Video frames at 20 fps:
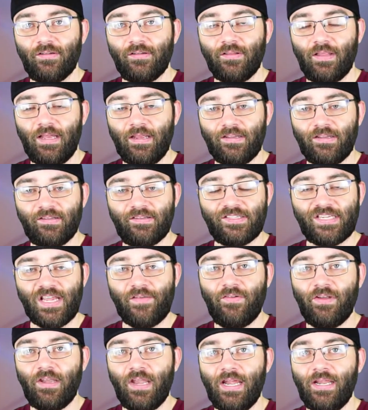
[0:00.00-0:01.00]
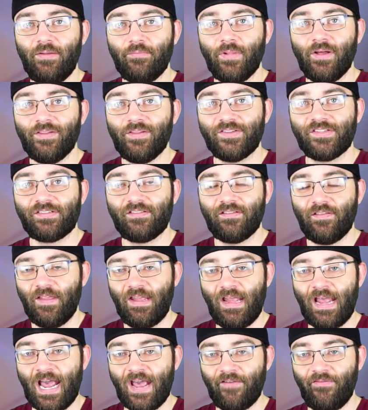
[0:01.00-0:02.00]
Like 7, 8 months that
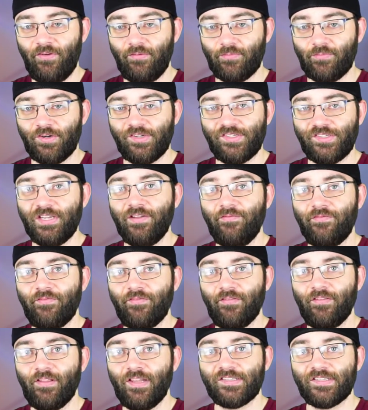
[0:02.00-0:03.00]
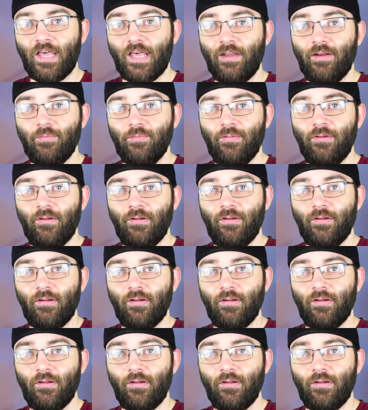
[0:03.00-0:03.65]
they haven't received this item?